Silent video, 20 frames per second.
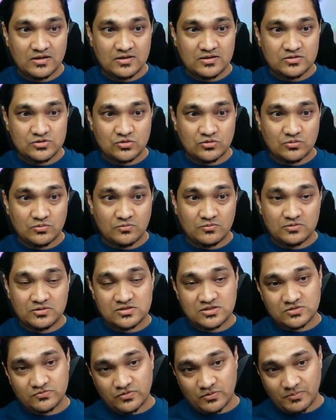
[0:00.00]
So
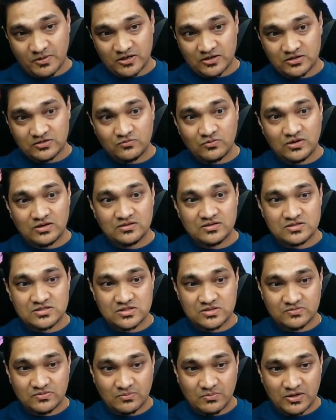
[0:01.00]
this is for button 1, this
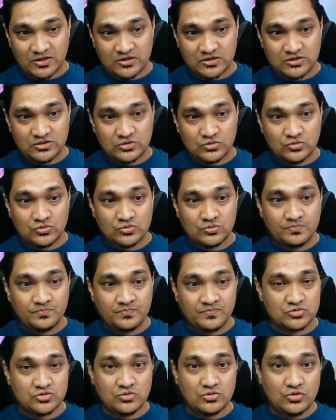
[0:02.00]
is for button 2.
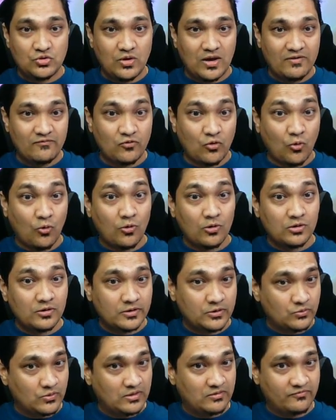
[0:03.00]
So you have all the
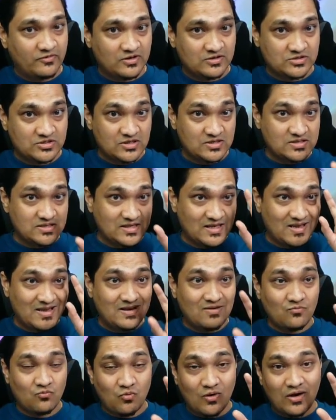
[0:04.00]
12 functions
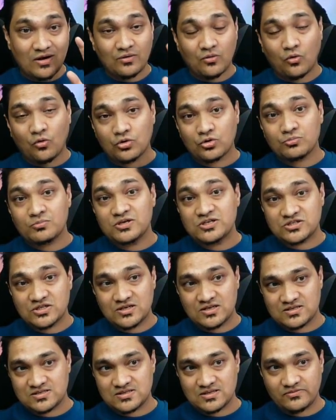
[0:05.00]
in one automation
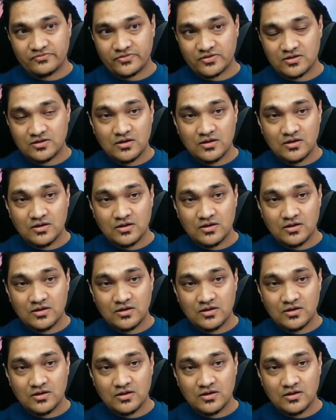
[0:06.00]
itself.